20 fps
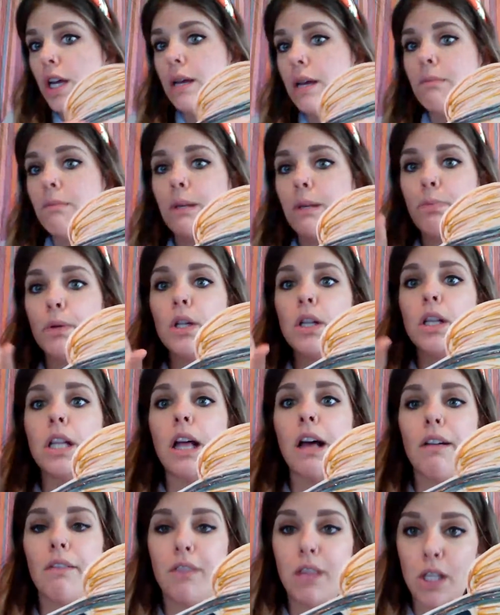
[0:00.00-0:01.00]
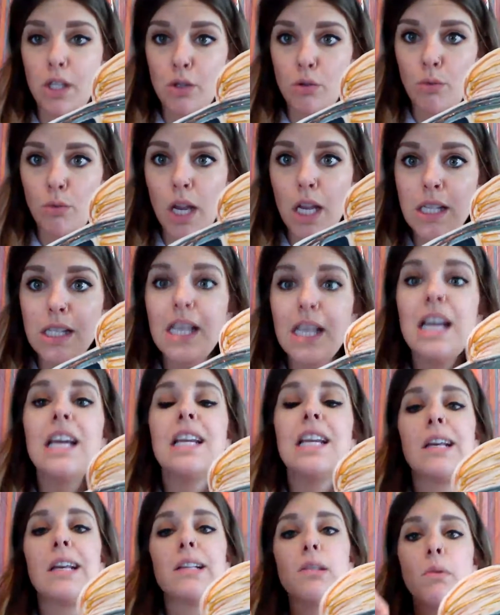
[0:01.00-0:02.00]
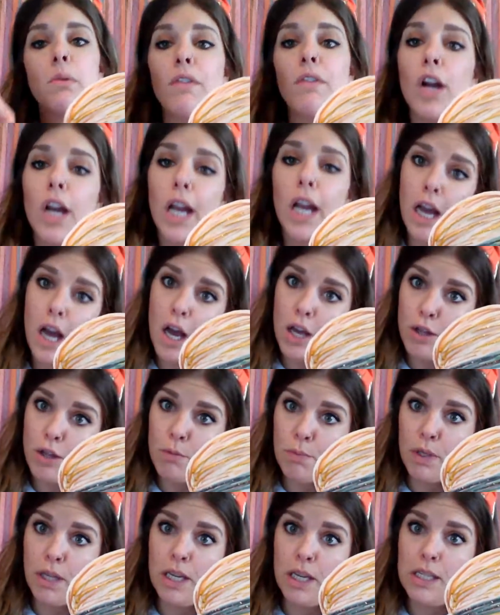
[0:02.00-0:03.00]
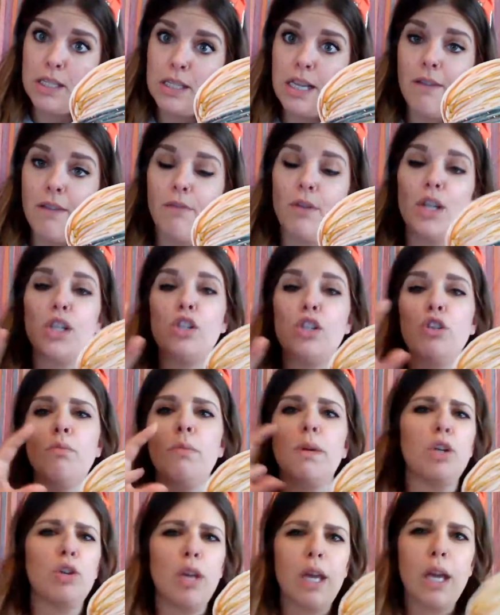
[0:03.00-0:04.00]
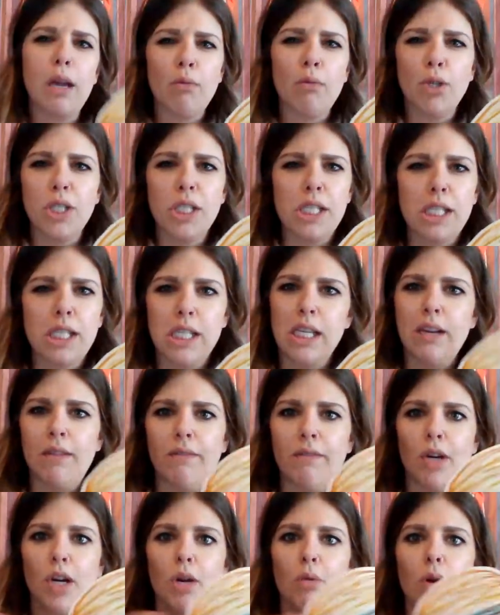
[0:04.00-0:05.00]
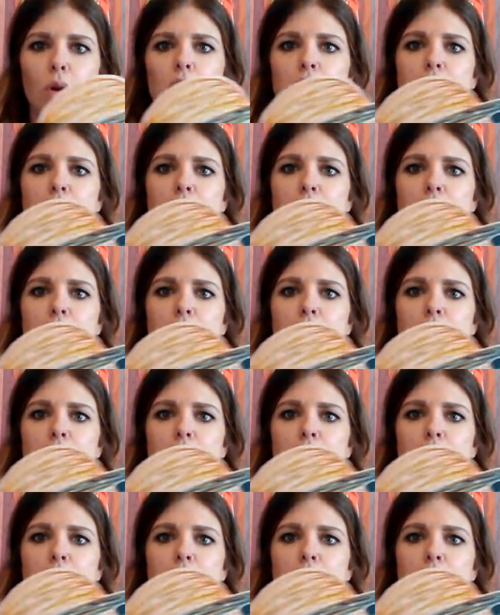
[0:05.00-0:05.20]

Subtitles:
People love these rings. Now, some of our other planets have rings too, but you can't really see them very well.